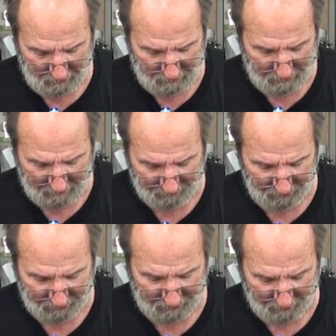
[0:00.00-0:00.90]
As
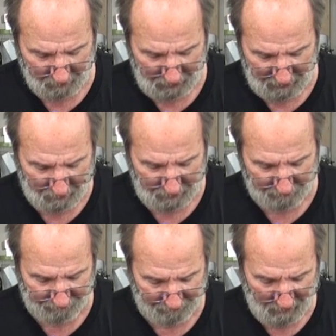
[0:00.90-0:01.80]
simple as can be,
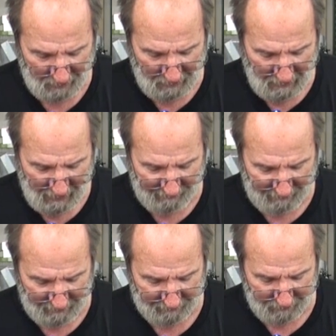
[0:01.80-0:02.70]
but I've
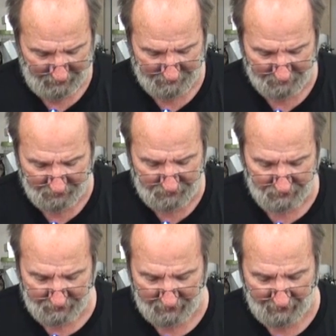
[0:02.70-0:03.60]
had
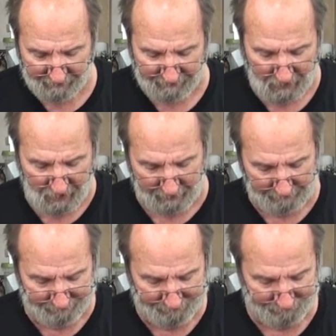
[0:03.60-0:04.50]
transmissions that I've fought